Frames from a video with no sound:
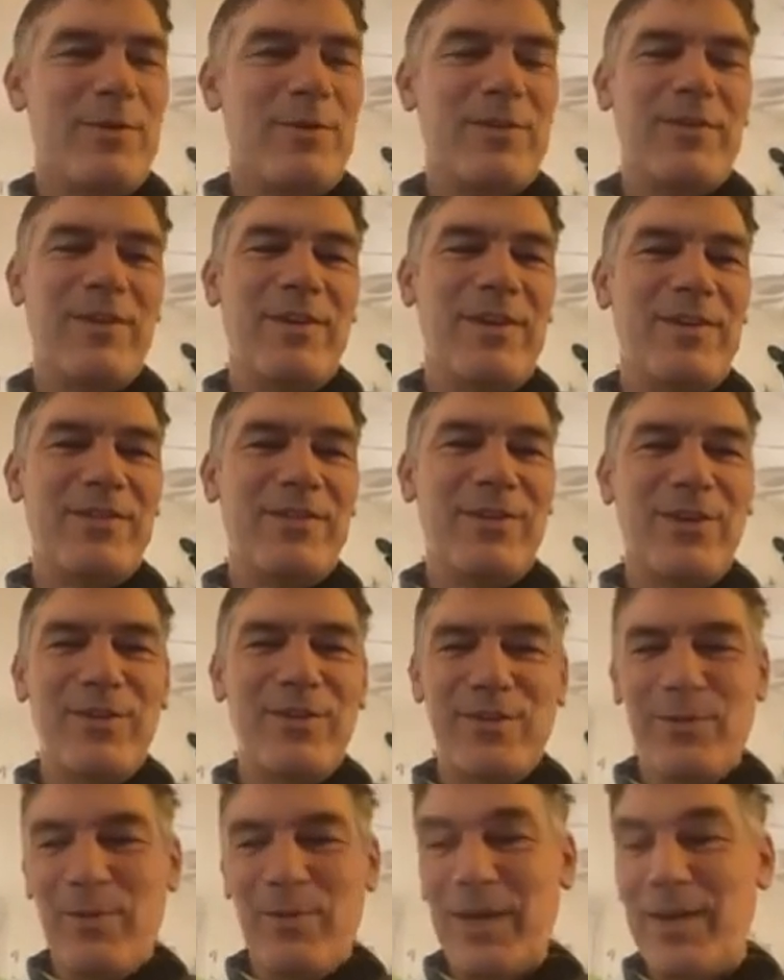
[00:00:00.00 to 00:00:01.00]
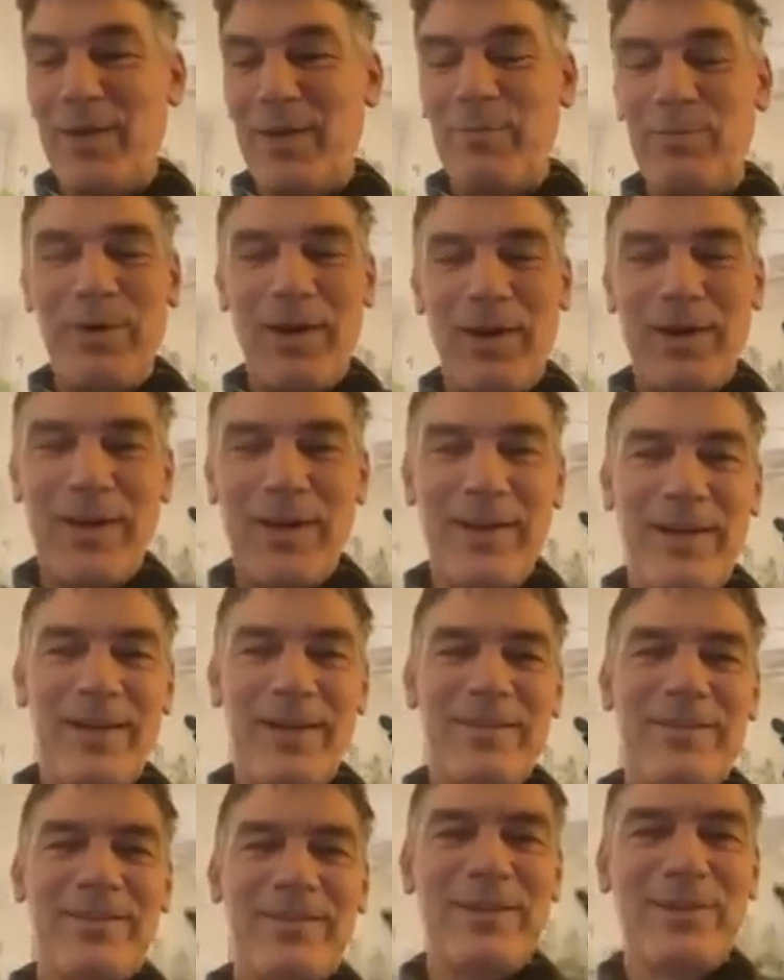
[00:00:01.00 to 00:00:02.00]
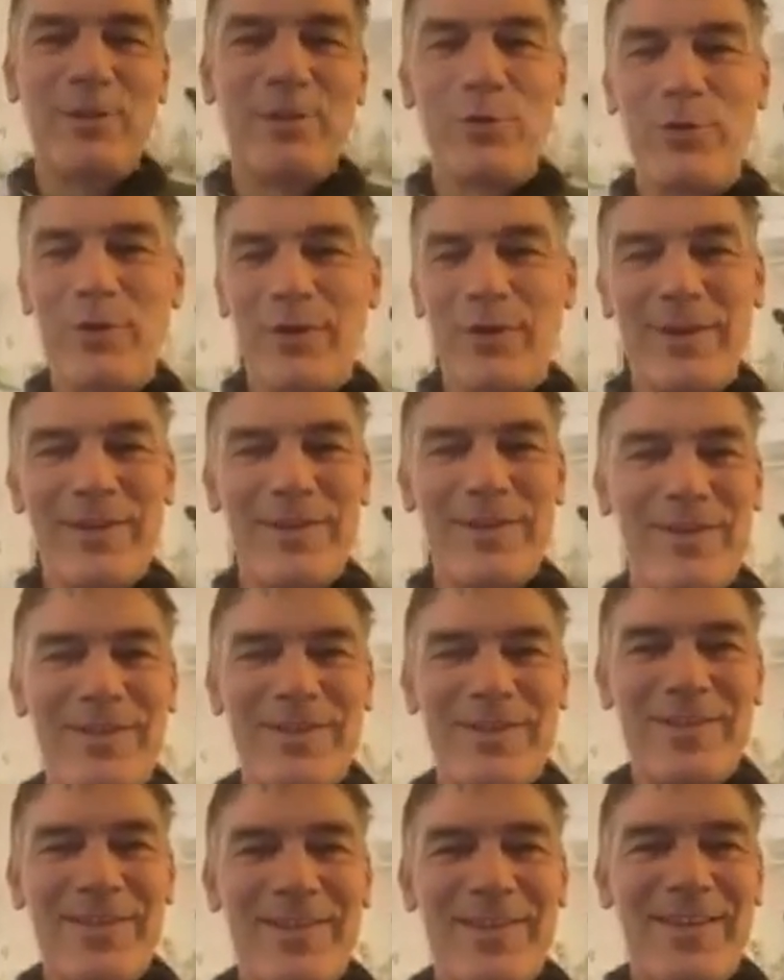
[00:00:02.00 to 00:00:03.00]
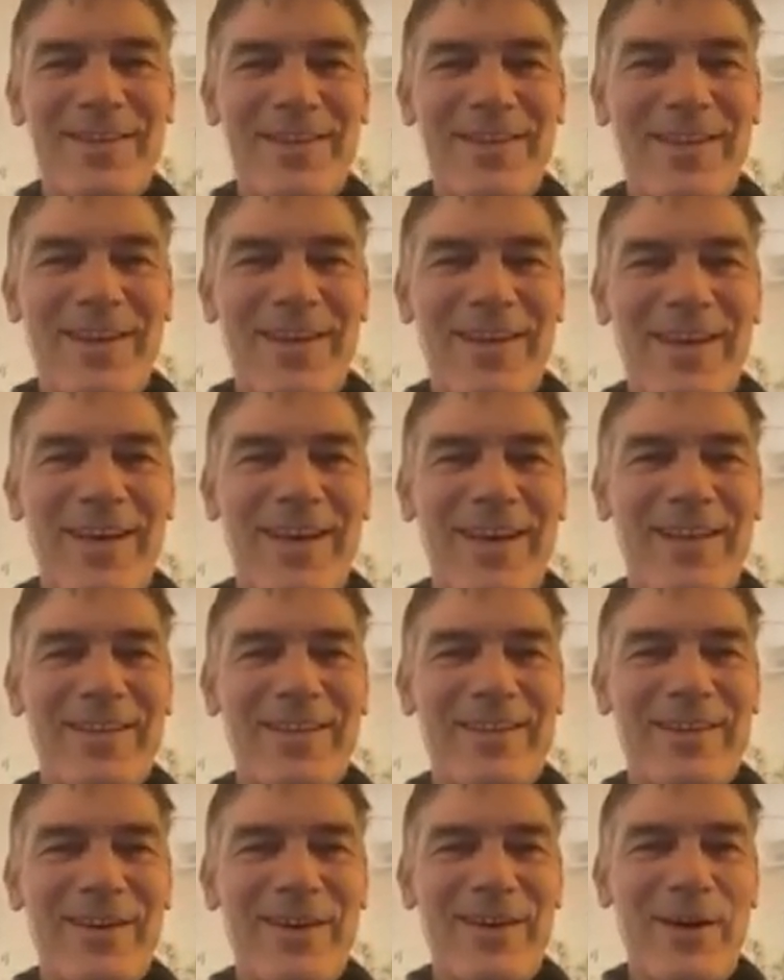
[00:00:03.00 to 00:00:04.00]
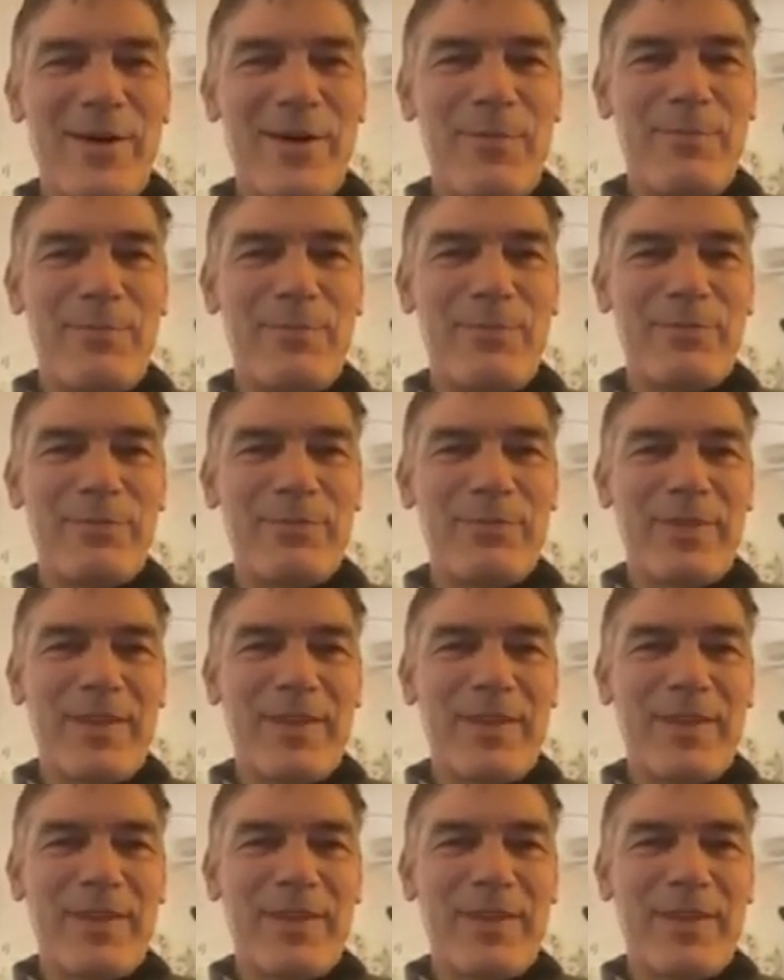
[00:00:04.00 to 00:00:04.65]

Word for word: Basically, it's awesome. I keep, I, I, still doing it, and um,